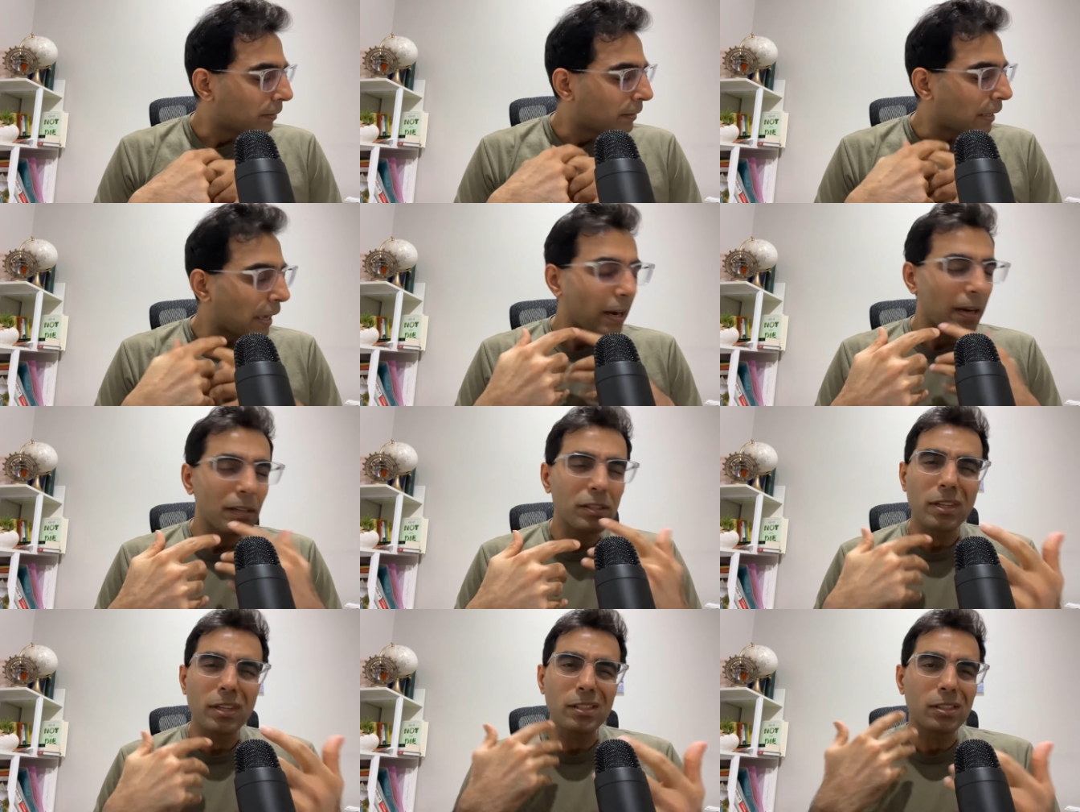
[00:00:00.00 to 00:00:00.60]
There
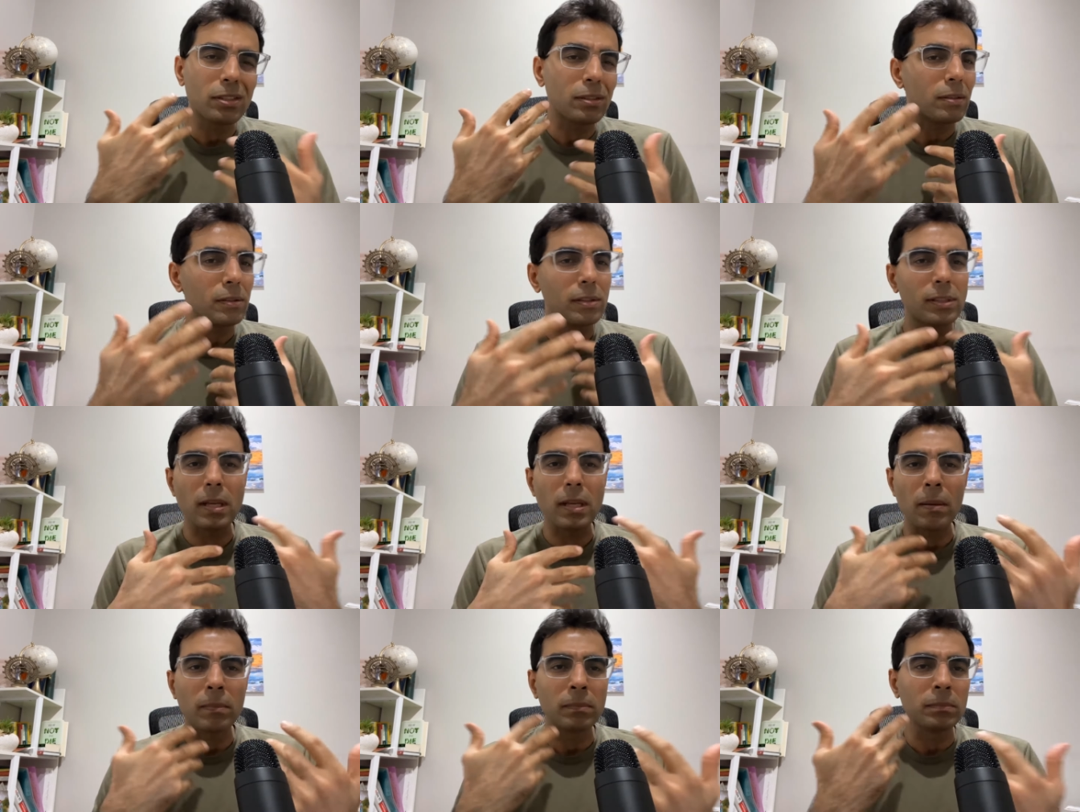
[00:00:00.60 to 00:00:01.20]
are just
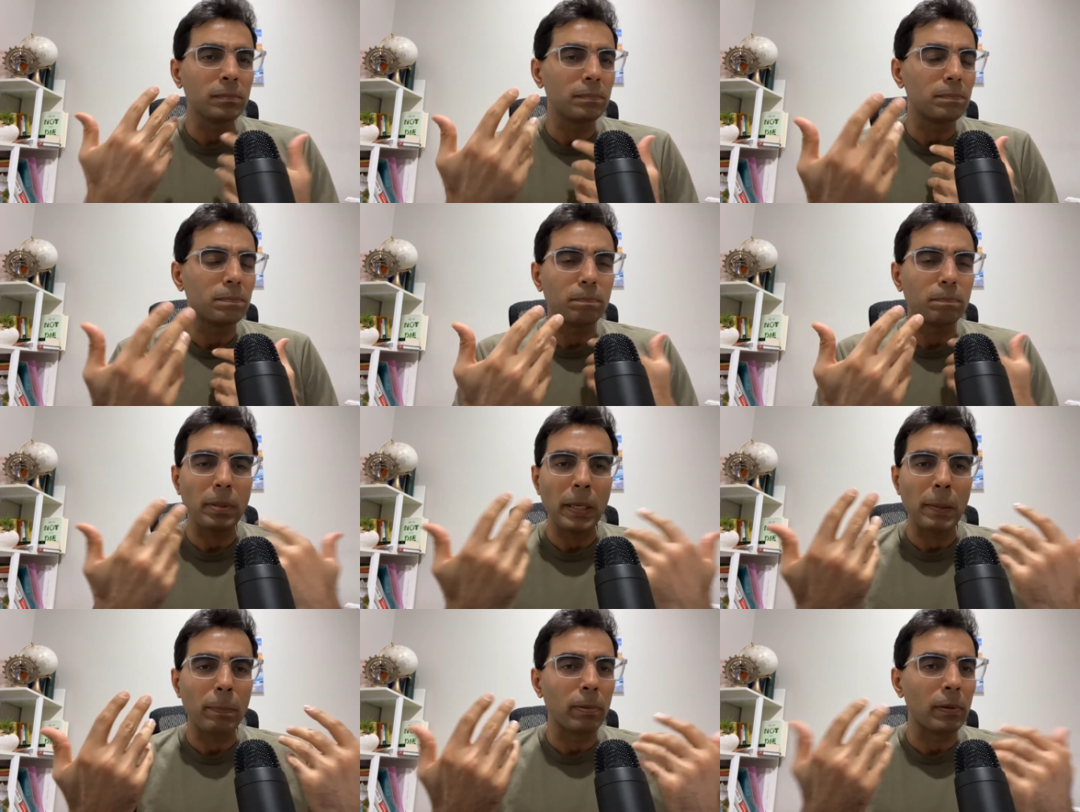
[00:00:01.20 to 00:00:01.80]
some
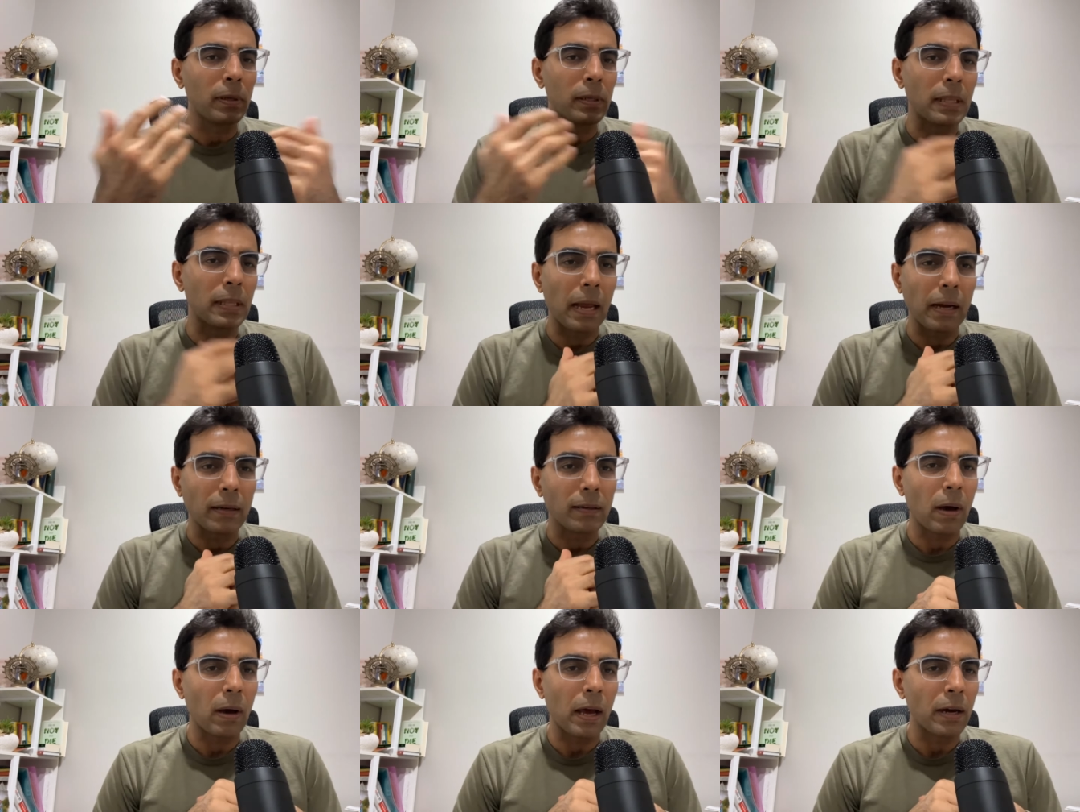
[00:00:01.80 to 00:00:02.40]
people
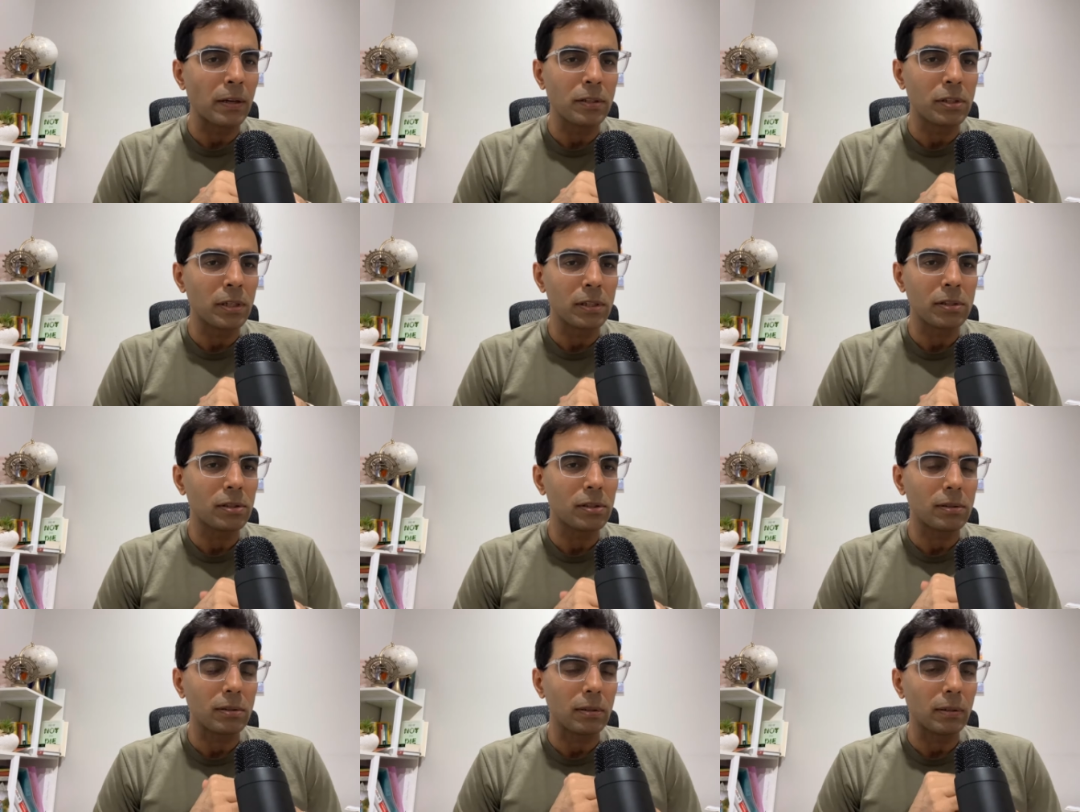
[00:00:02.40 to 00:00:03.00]
that are
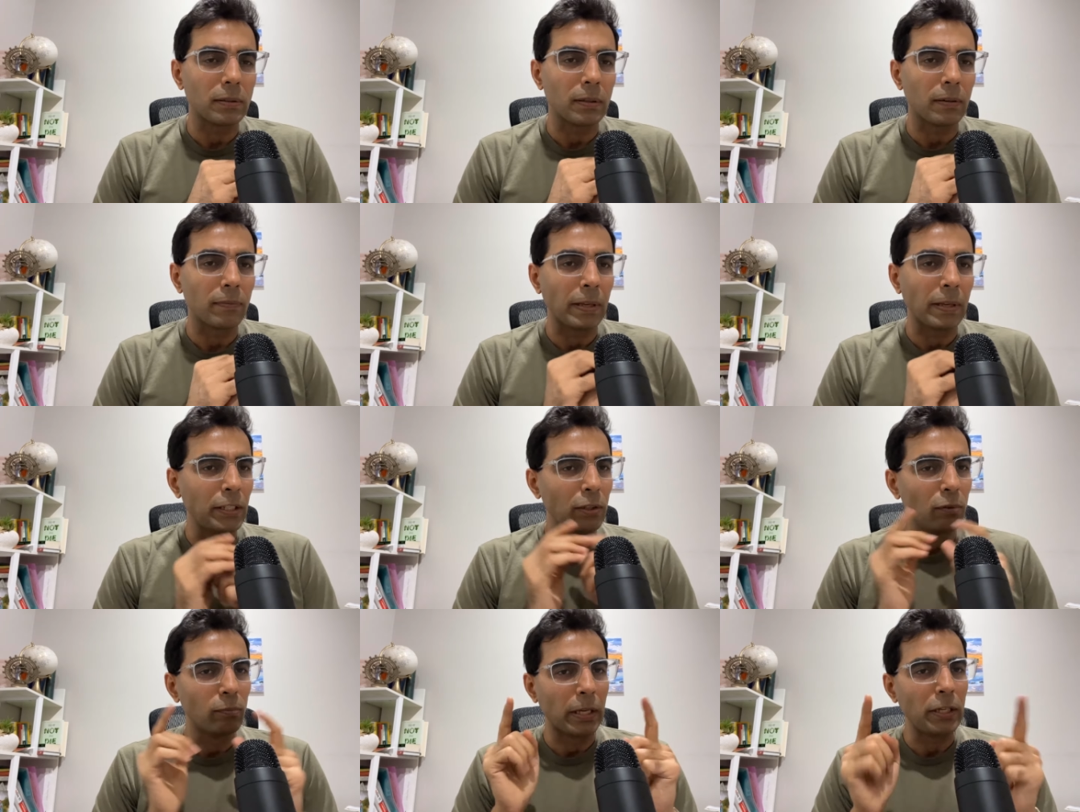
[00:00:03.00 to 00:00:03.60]
just
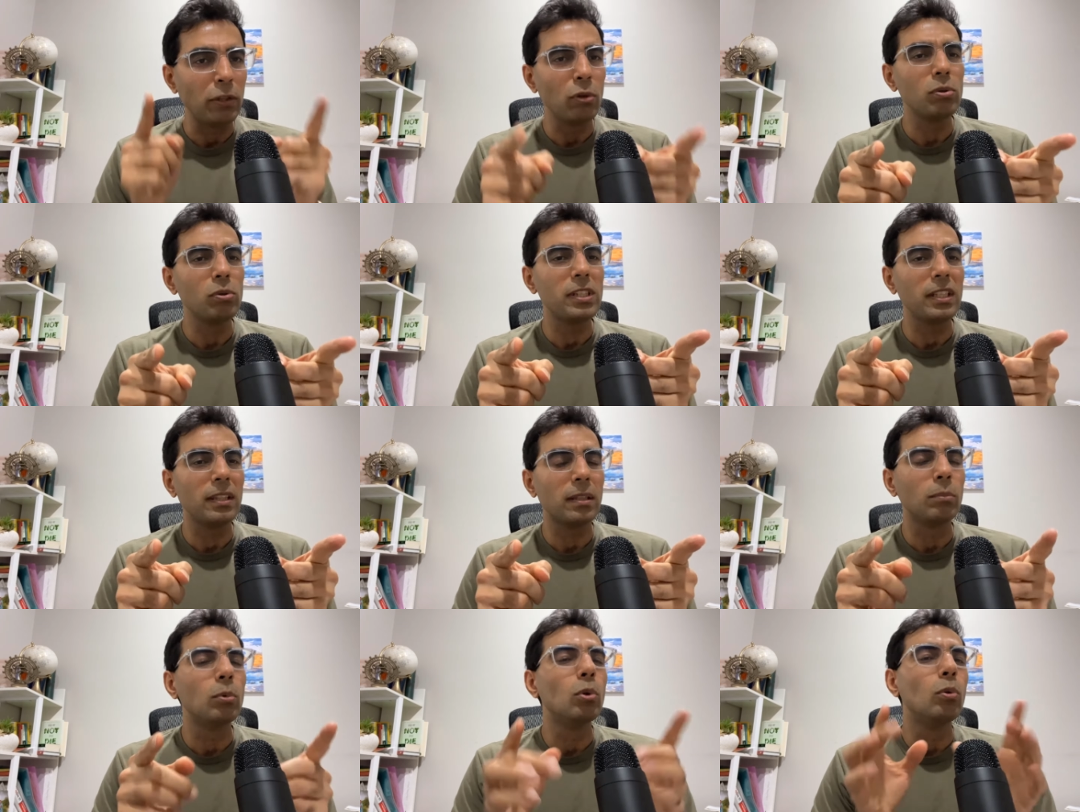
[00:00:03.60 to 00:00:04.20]
when you when you
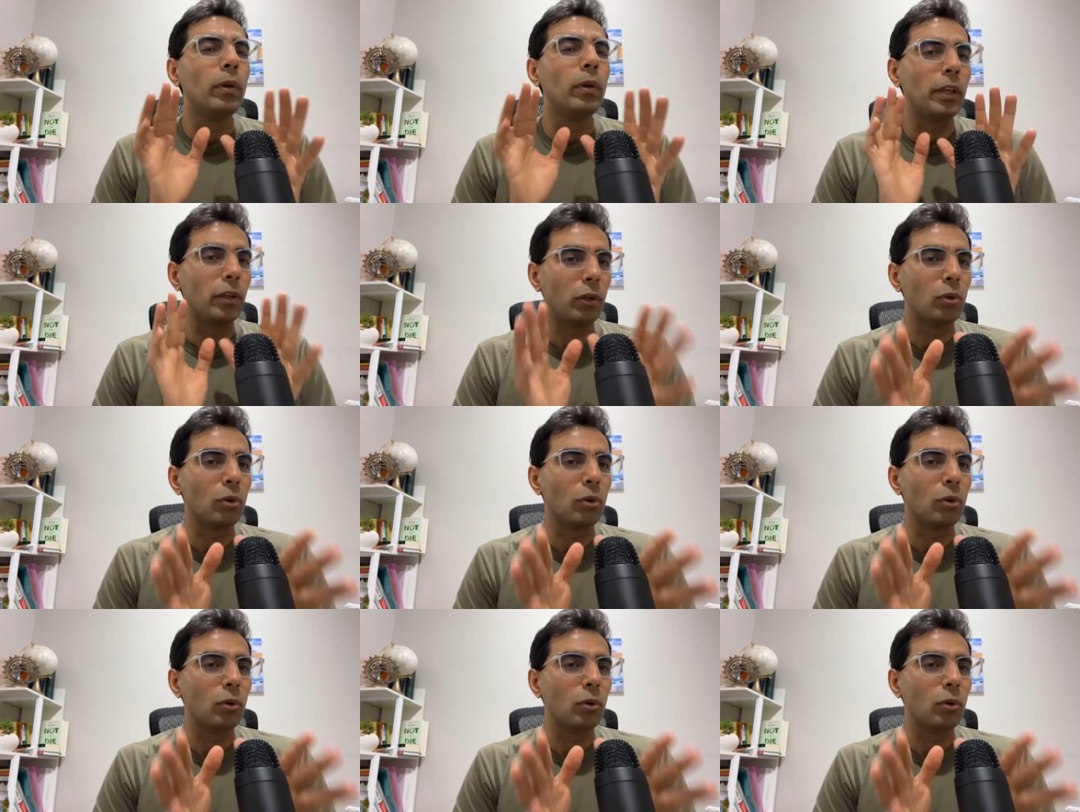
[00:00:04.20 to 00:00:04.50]
see the movie,